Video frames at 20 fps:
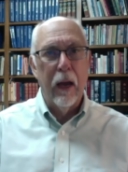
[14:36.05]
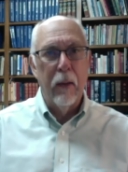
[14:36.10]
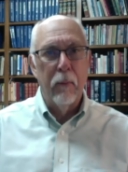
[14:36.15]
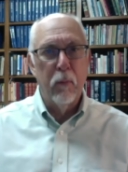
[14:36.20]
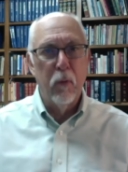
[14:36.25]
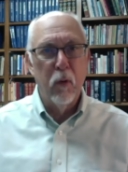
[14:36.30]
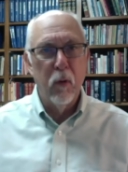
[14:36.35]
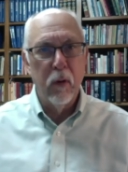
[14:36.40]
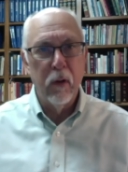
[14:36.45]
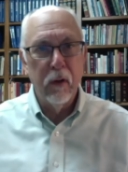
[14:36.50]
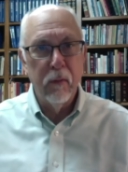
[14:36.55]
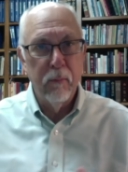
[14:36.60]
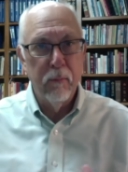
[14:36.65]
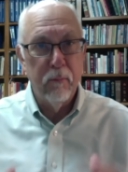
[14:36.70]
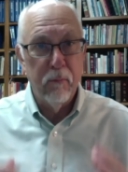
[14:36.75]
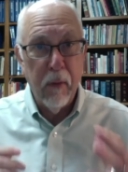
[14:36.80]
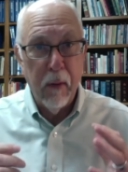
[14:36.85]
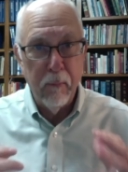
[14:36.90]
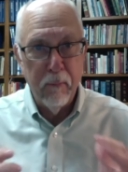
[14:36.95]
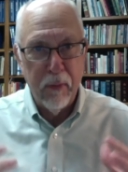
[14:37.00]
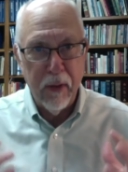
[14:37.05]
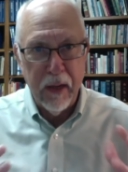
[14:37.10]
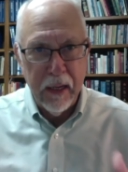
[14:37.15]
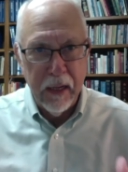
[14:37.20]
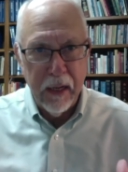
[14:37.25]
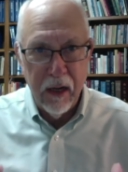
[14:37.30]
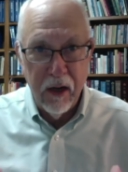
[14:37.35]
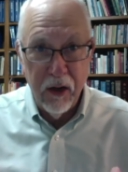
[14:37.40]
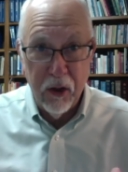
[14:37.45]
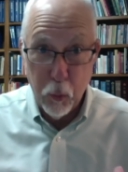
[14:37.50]
I'm going to, I'm
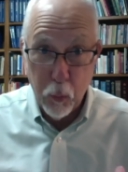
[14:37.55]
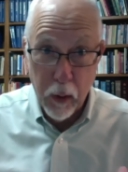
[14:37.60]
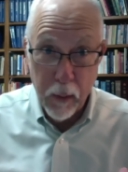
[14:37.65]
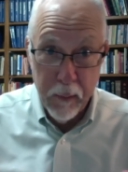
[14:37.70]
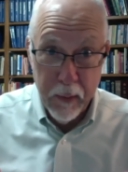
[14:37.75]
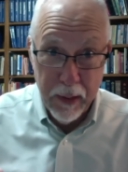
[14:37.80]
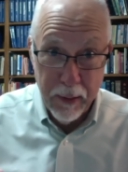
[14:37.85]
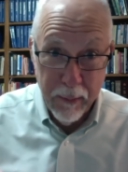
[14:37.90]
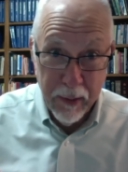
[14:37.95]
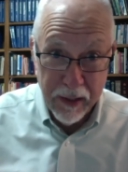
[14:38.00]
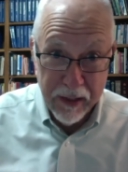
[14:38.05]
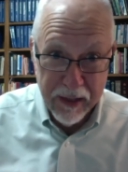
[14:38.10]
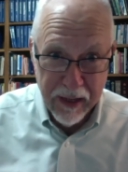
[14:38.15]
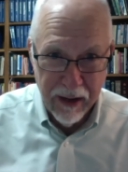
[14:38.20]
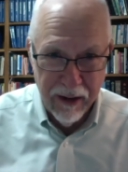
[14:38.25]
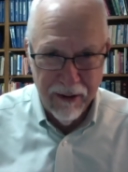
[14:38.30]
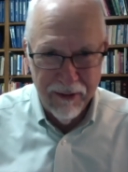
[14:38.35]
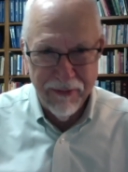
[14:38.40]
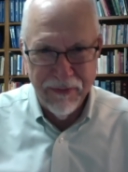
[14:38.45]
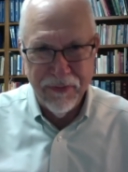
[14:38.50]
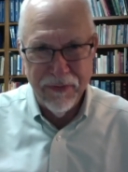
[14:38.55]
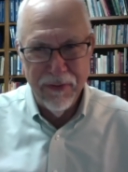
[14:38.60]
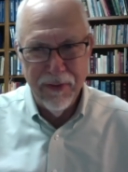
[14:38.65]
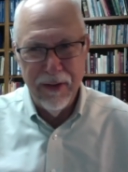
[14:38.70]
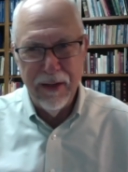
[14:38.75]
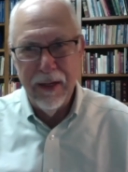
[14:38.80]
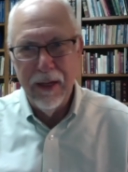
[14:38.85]
beginning to repeat myself.